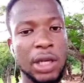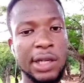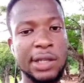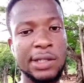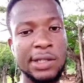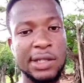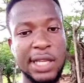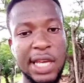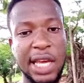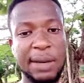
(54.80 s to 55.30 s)

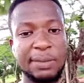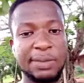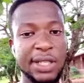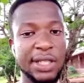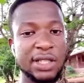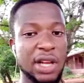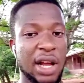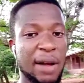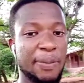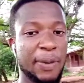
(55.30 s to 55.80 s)
Same
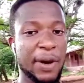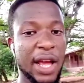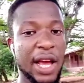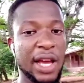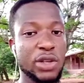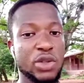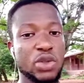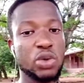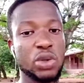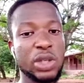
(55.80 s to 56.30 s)
thing
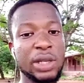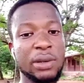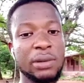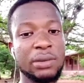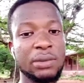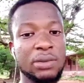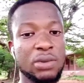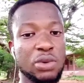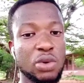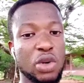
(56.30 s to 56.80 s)
applies to the
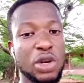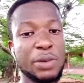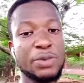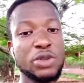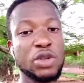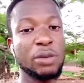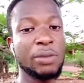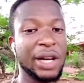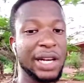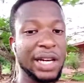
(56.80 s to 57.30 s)

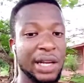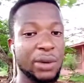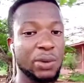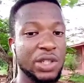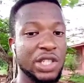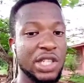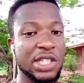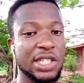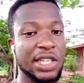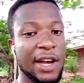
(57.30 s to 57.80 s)
crypto money
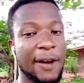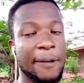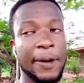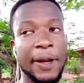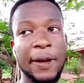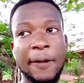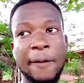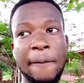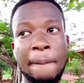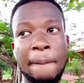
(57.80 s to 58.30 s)
which is coming.